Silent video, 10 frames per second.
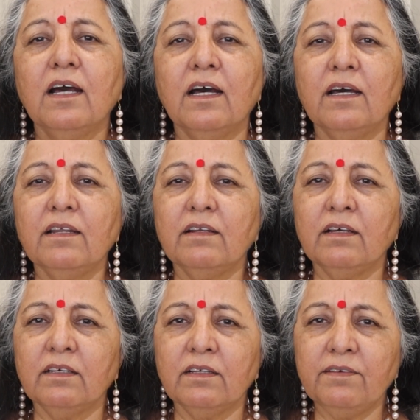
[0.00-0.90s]
Uh,
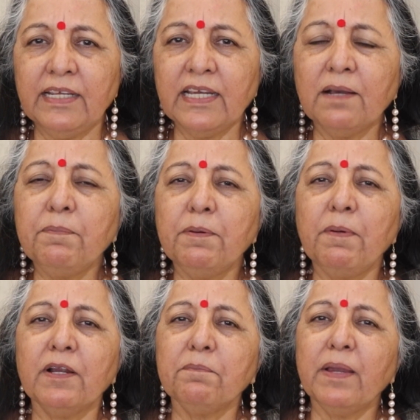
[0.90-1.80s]
Read up
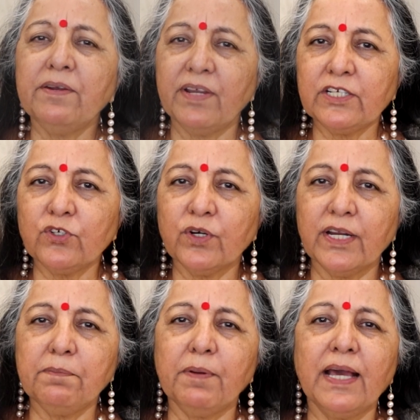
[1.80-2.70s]
about my
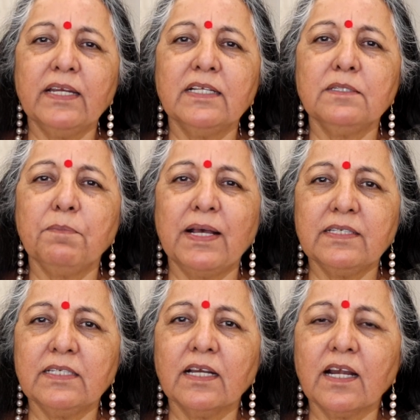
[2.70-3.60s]
Retrograde Planets
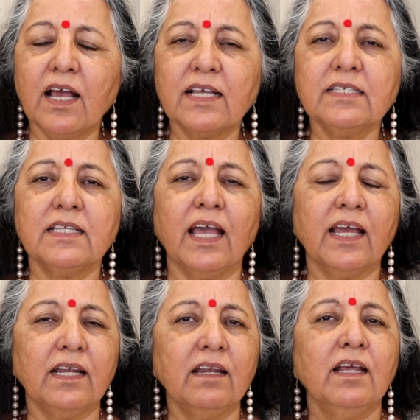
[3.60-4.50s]
Masterclass,
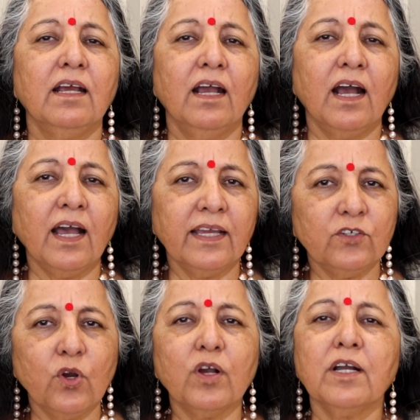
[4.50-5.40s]
and I
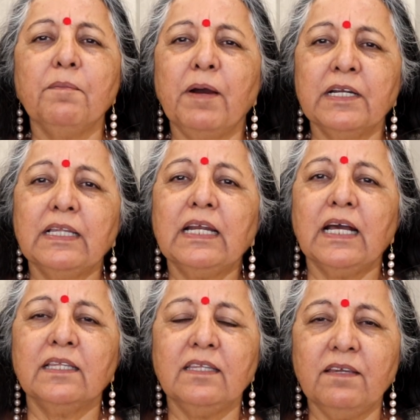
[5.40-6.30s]
talk about that
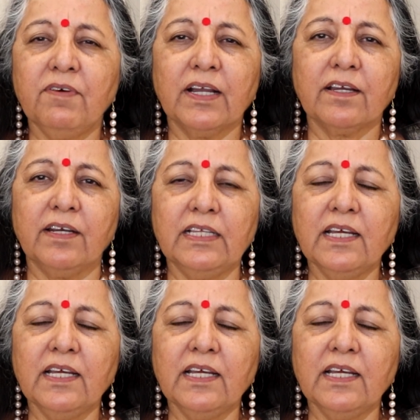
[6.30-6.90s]
Ati Makri.